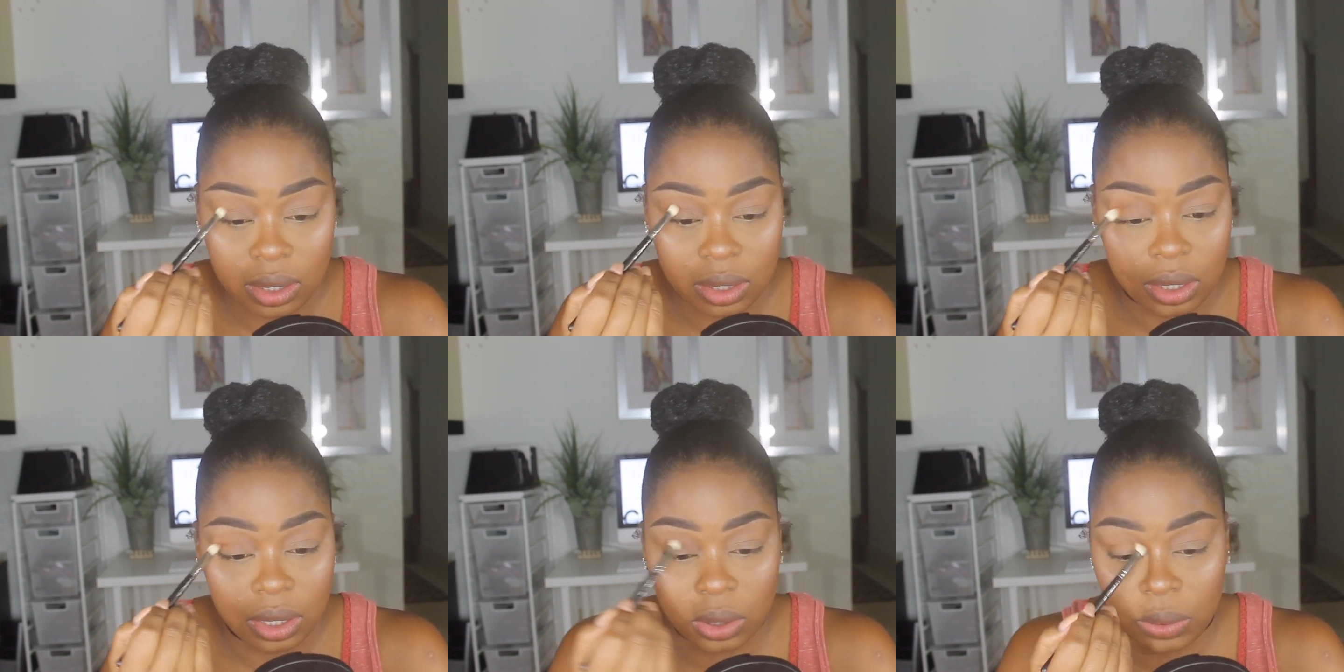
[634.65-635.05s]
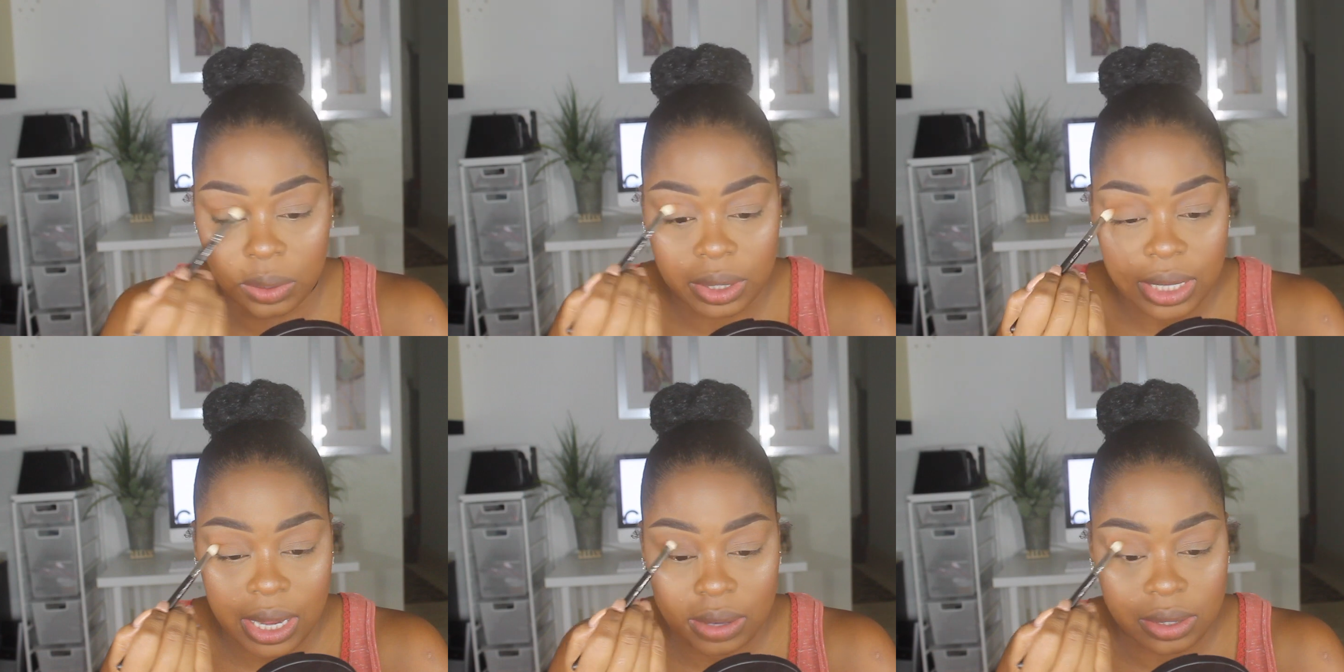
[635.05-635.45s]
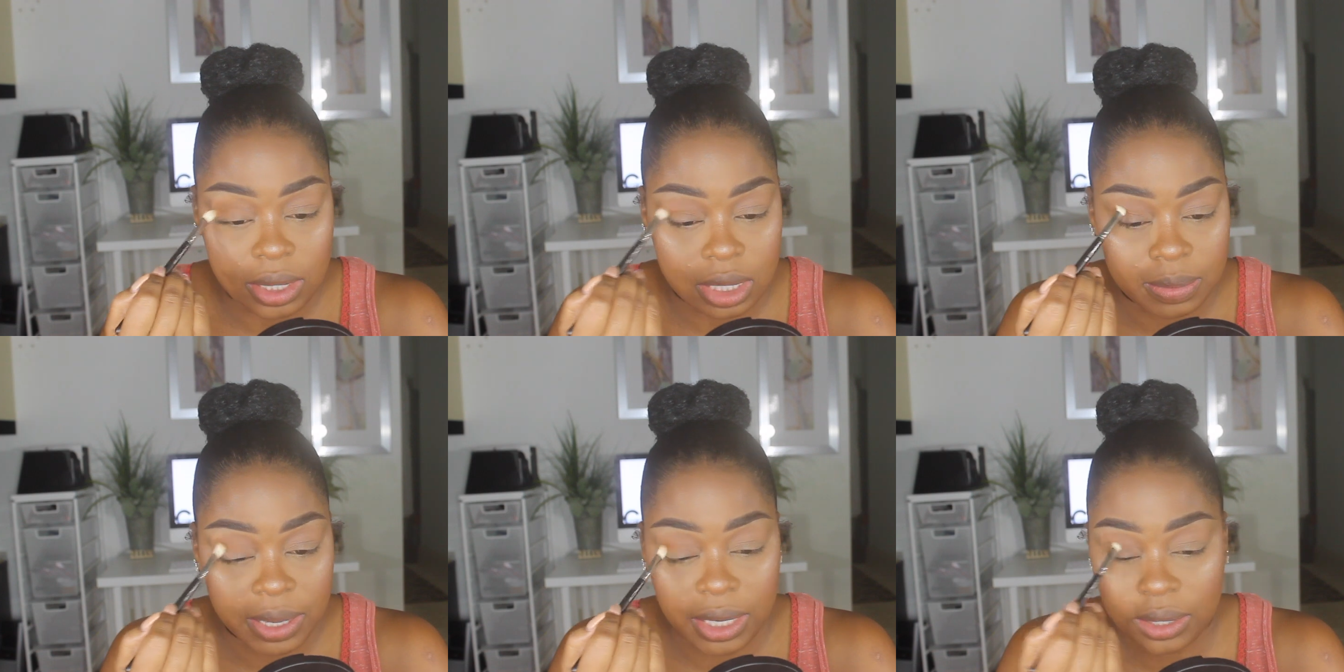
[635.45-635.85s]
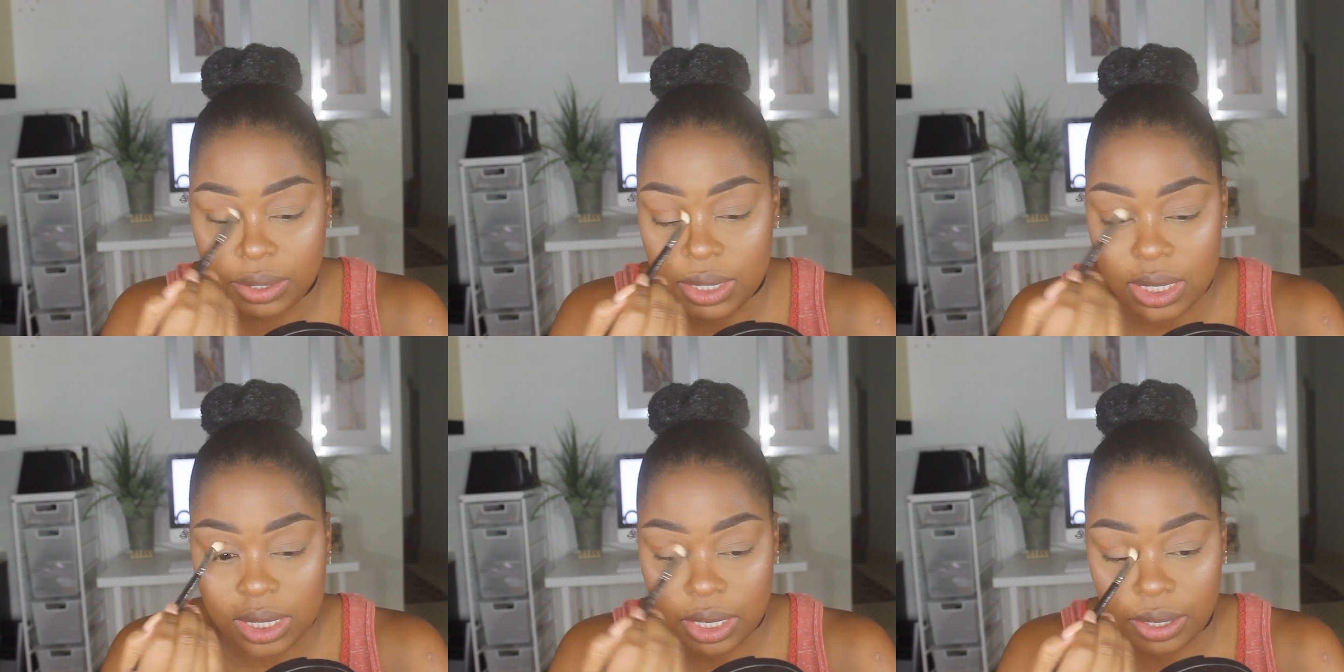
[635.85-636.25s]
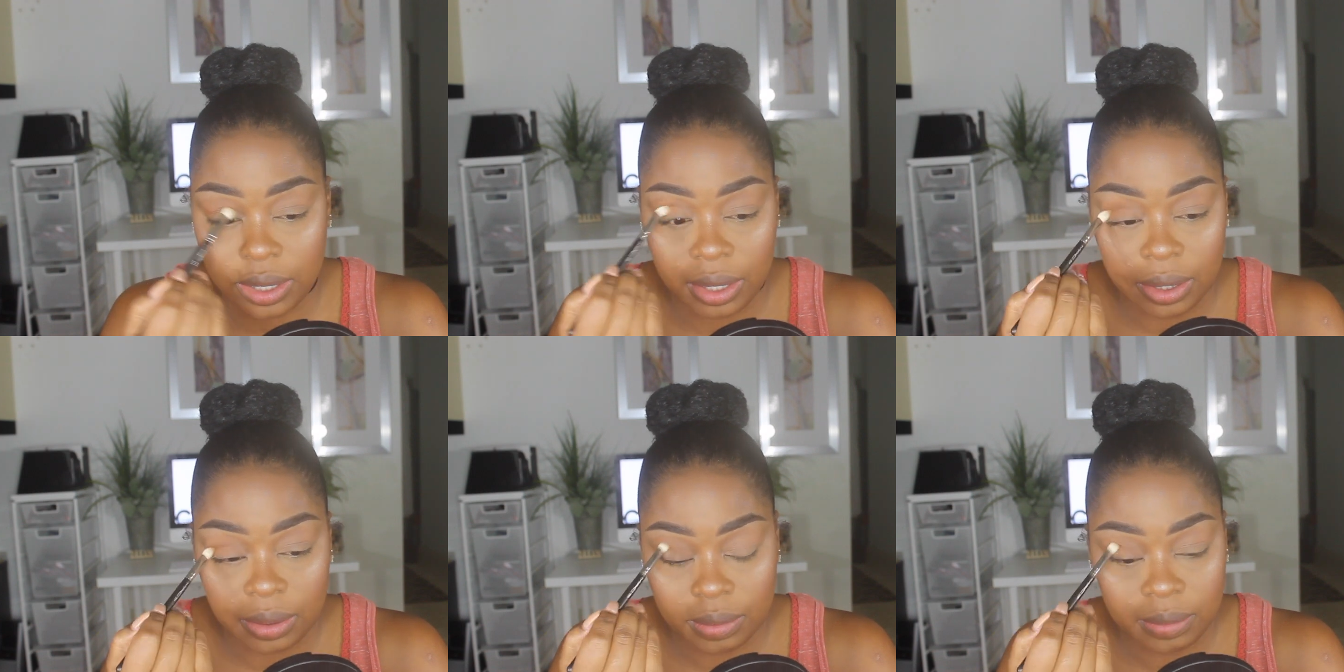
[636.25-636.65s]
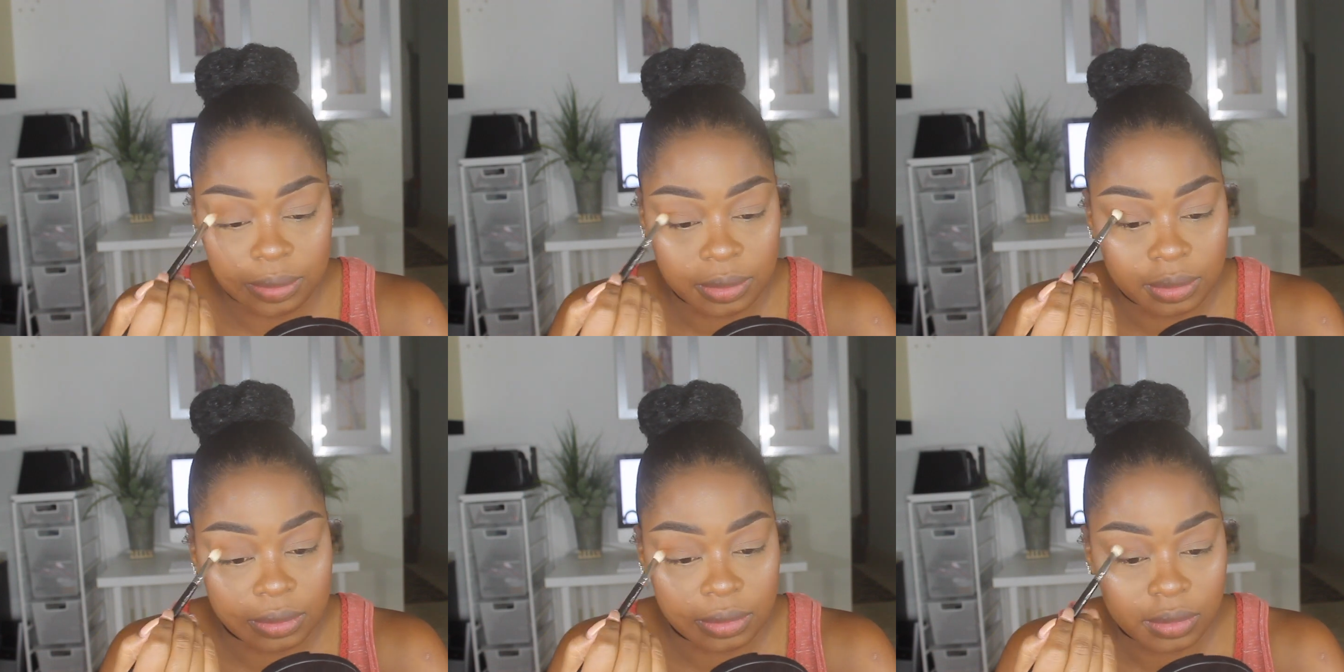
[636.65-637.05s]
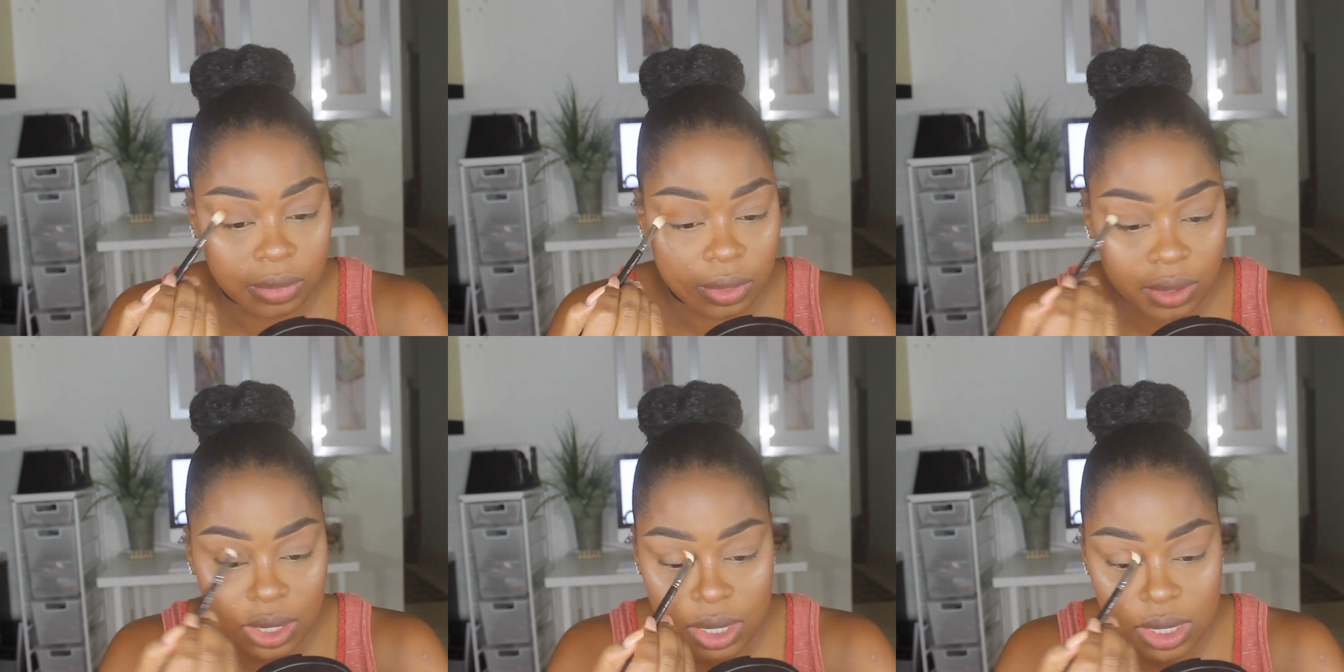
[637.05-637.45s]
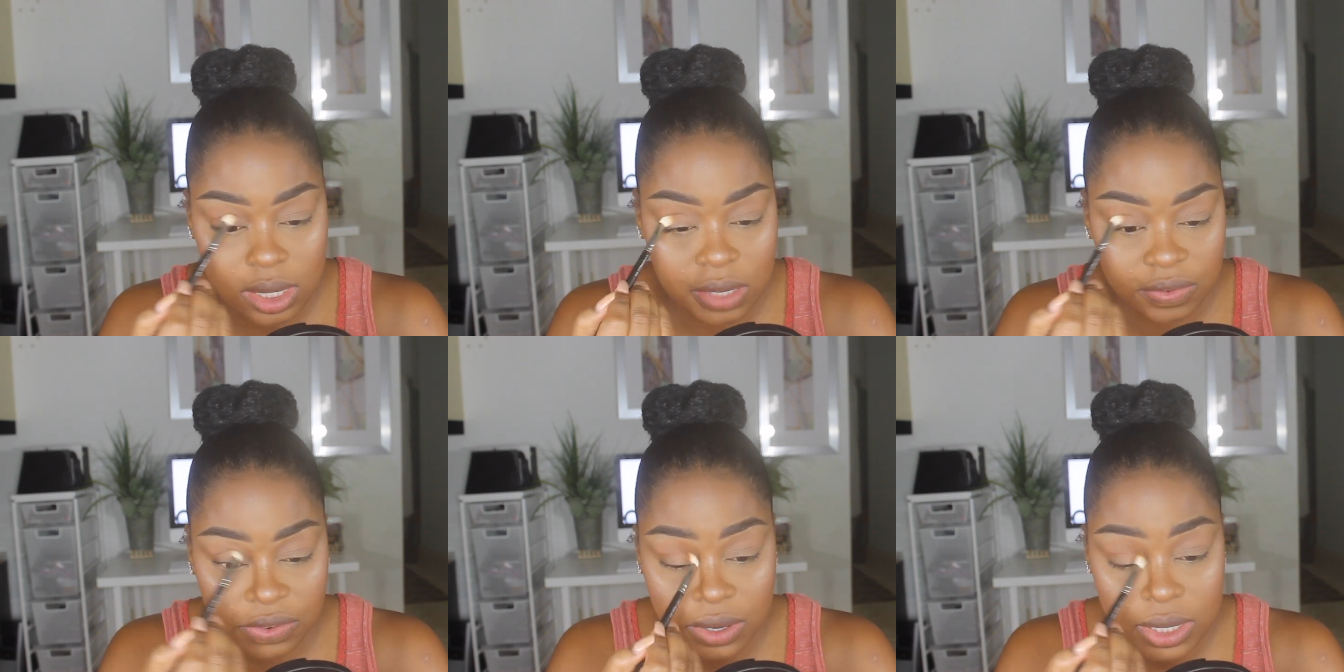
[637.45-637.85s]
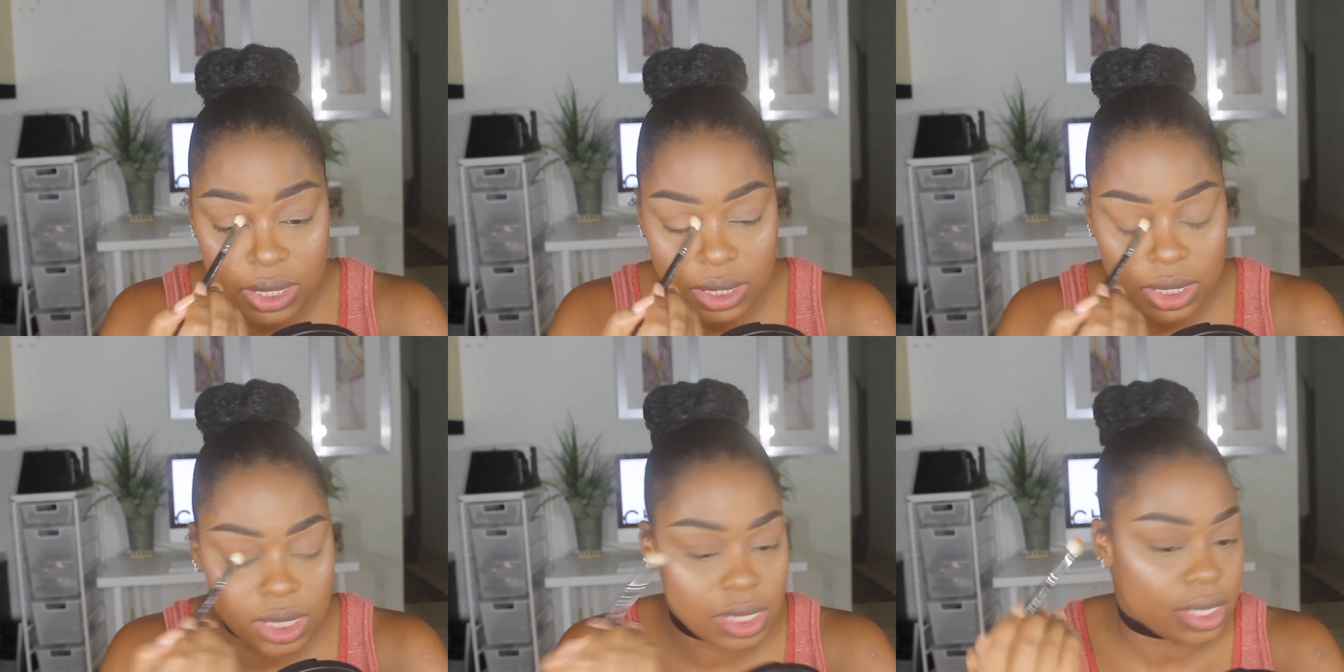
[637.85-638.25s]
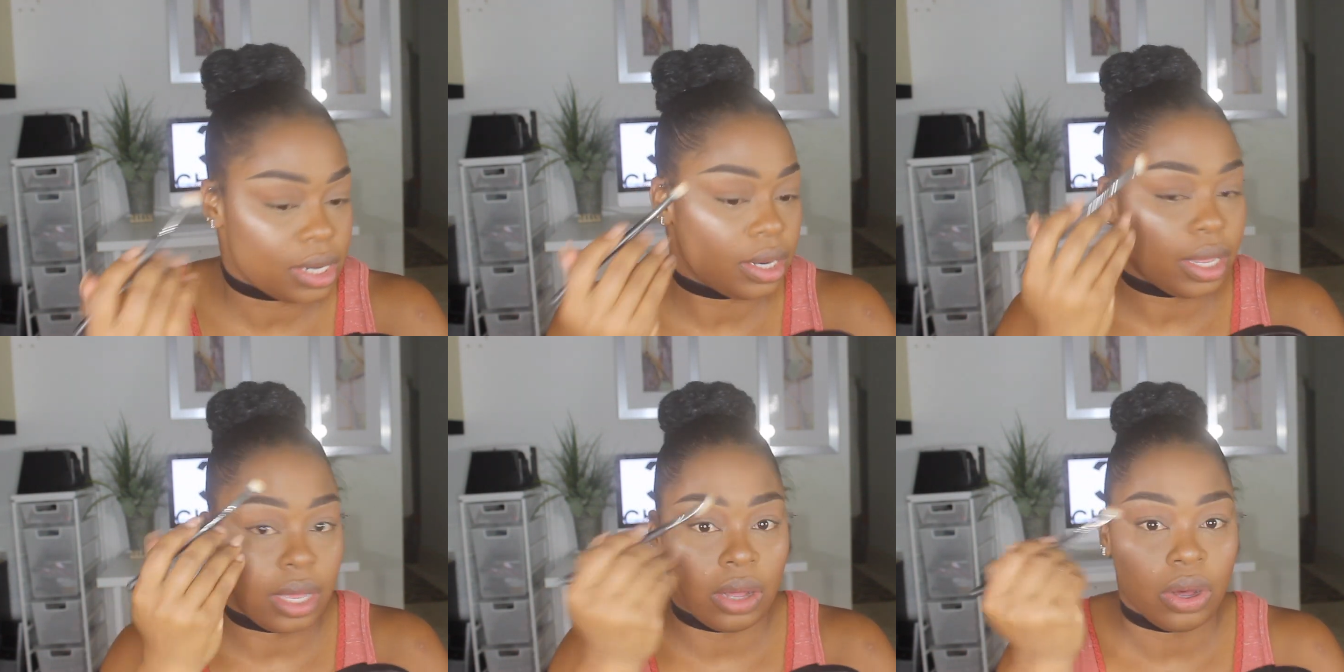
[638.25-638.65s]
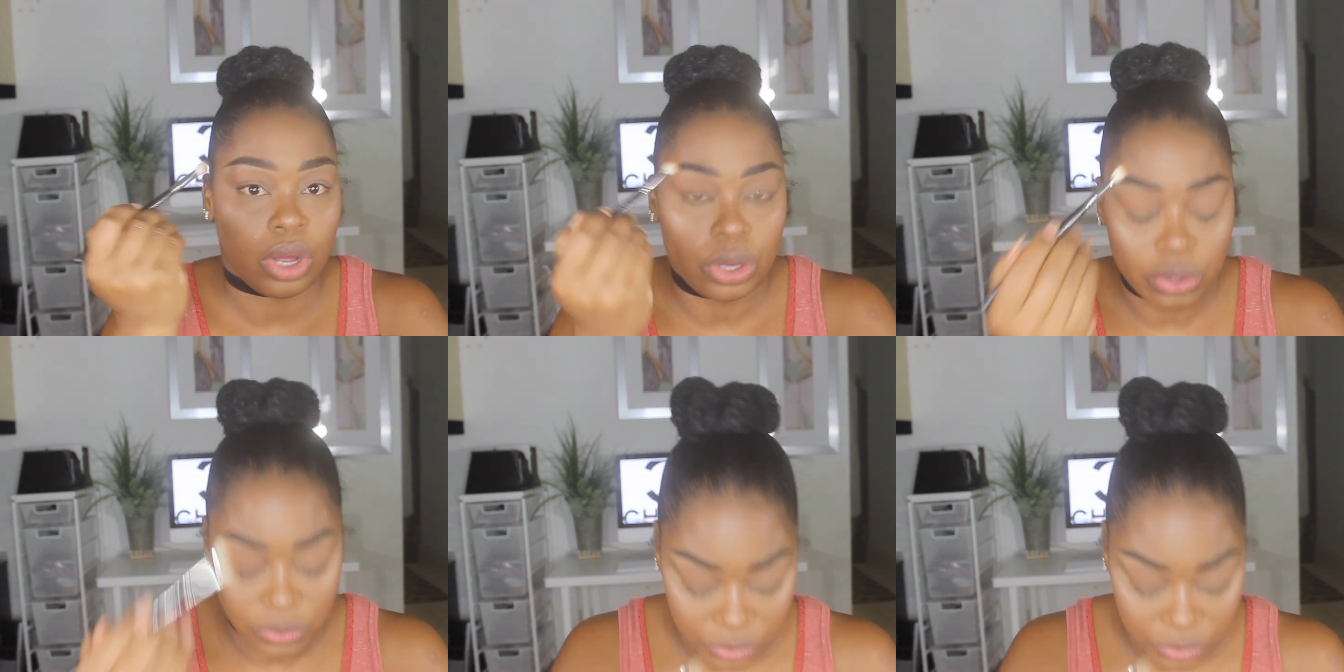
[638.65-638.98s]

lower down into my crease area because first I just did it like all